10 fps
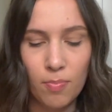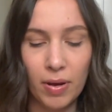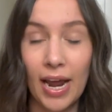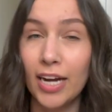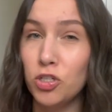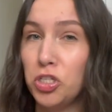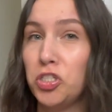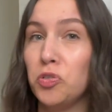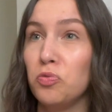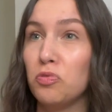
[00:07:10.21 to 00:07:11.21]
but I actually
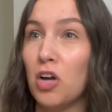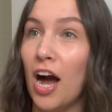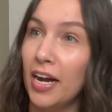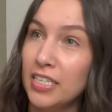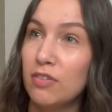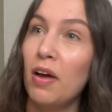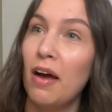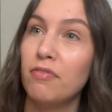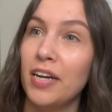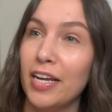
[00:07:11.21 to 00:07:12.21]
do kind of
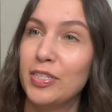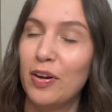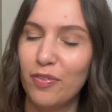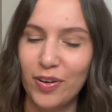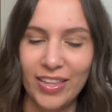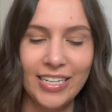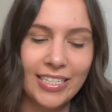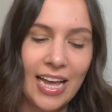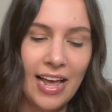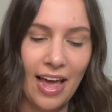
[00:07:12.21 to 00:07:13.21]
have an answer for this,
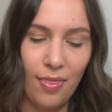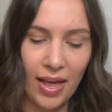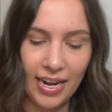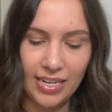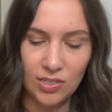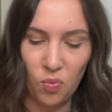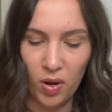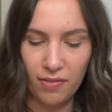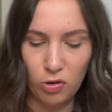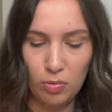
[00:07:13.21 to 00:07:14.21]
and that is
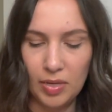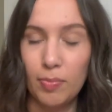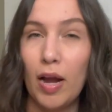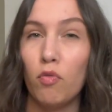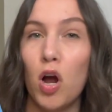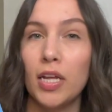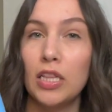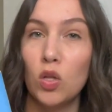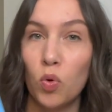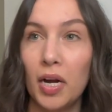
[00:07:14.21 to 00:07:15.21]
What If You and Me by Ronnie
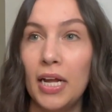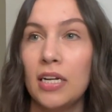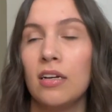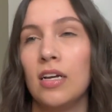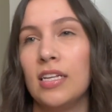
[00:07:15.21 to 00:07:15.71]
Lauren.